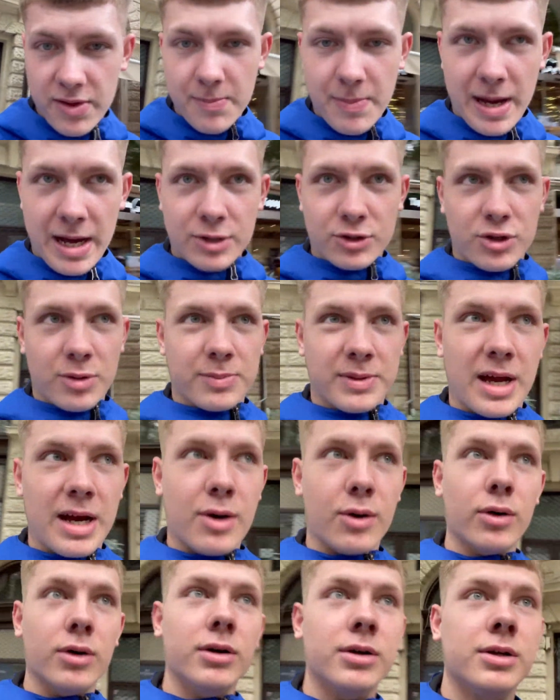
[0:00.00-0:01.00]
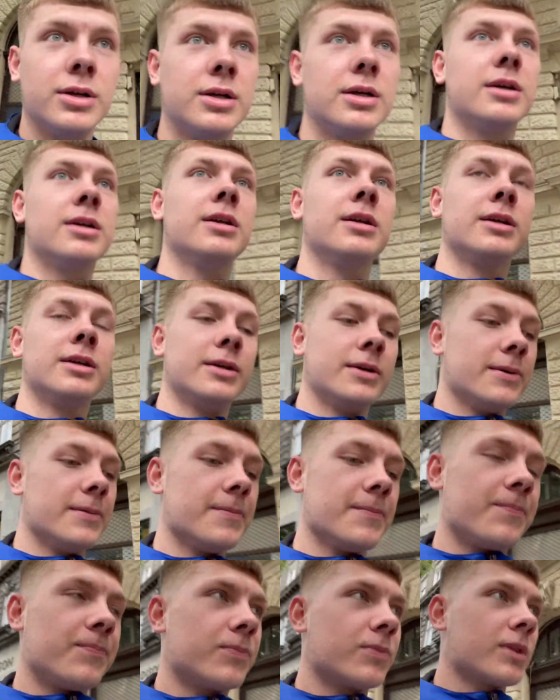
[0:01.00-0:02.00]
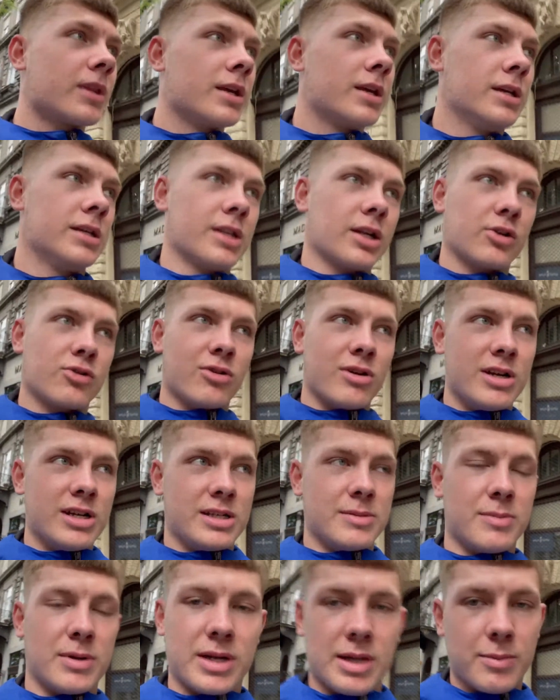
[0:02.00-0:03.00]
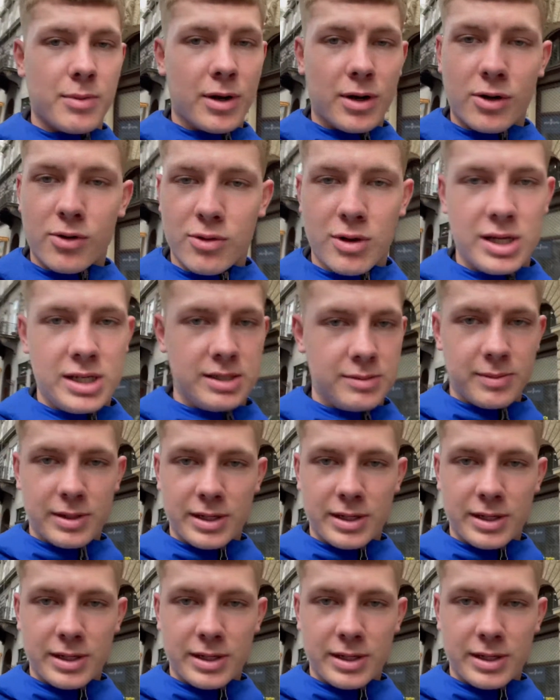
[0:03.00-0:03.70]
bag jumped out. It was like crazy money, but crazy.